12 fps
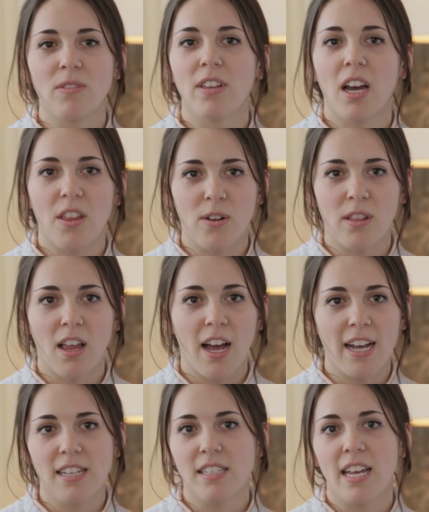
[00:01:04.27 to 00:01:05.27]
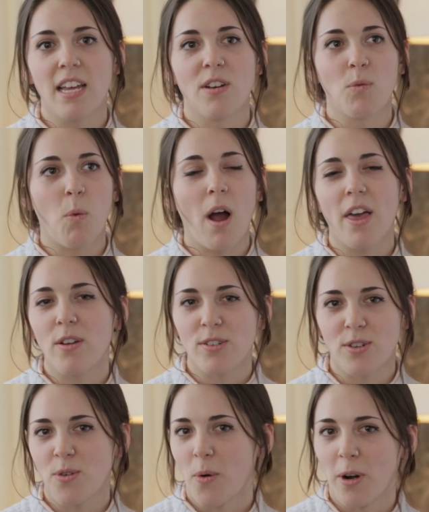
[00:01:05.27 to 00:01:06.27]
of the other lies and why
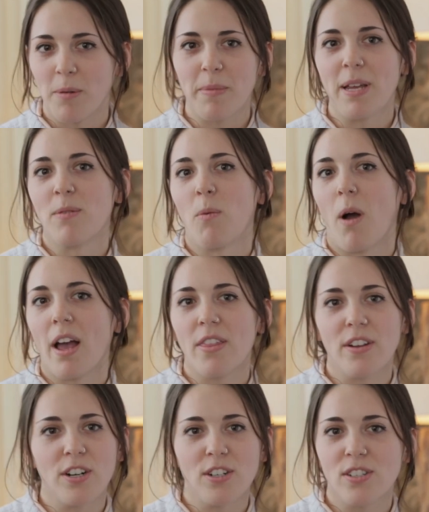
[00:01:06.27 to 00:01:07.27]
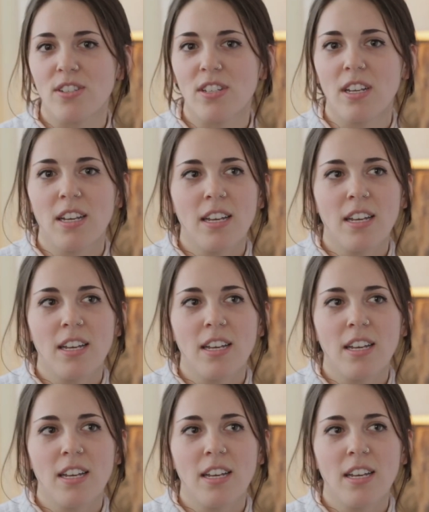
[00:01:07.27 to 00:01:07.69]
there's a norm and why there's